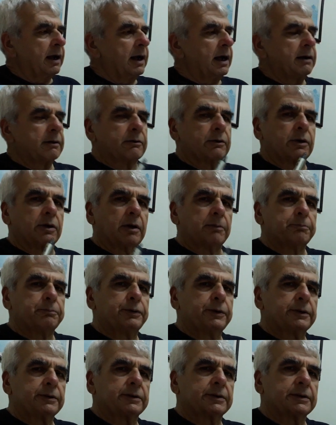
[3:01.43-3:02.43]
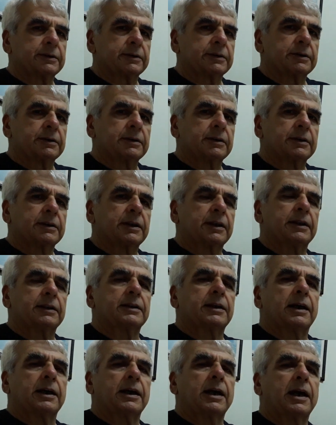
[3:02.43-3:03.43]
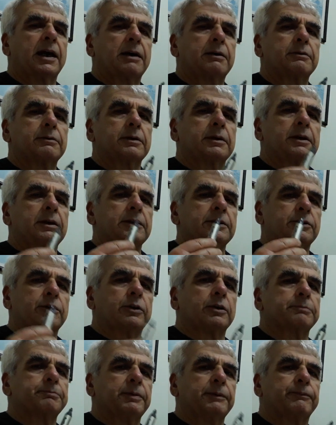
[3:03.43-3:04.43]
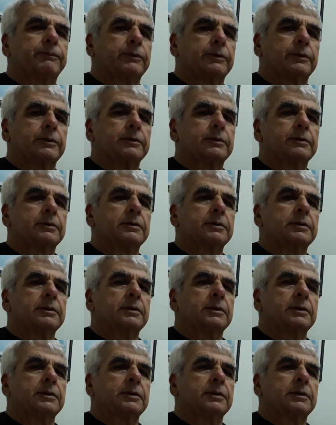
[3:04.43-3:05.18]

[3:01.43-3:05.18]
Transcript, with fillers: have computed and I have told before